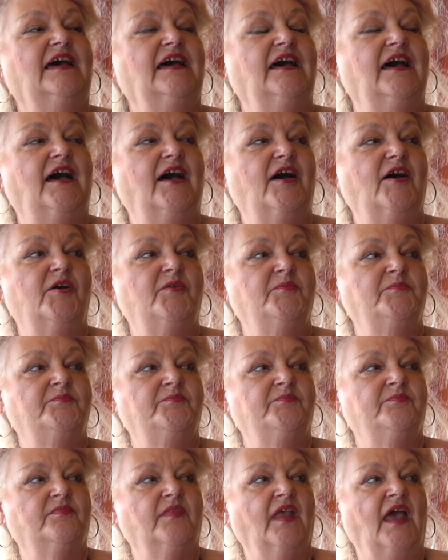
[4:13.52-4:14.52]

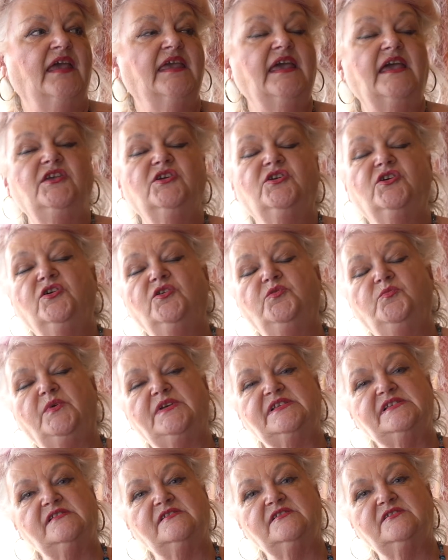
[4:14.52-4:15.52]
Yeah, you could
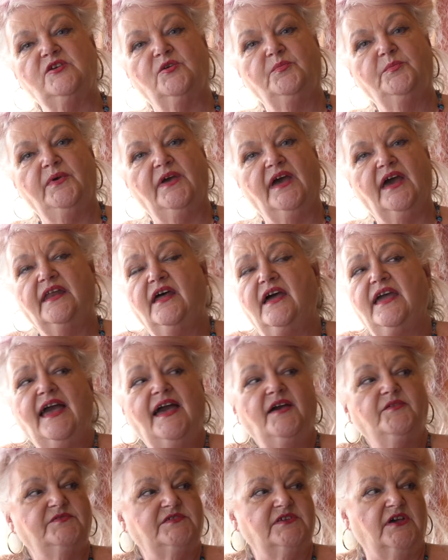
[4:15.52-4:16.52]
whistle stop it, and I
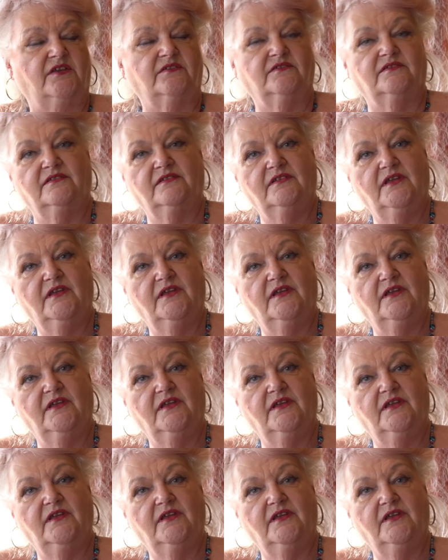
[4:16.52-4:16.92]
have done.